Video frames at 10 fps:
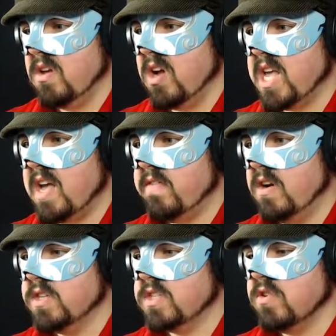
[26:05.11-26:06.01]
I have
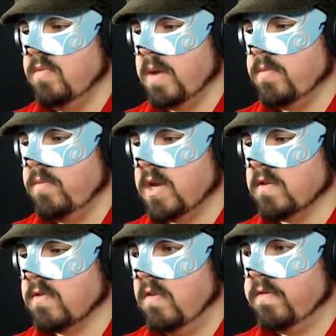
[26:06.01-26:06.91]
kind of screwed people because
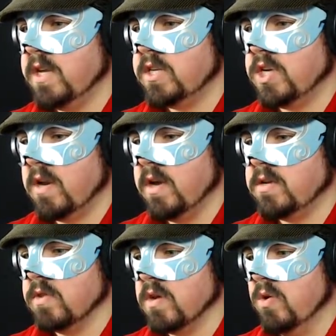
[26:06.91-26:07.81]
I've gone for this
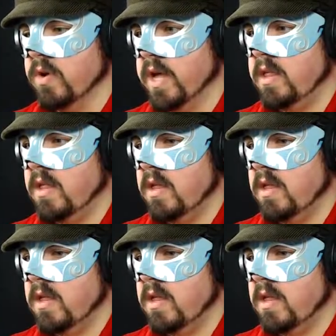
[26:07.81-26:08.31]
generator in the corner.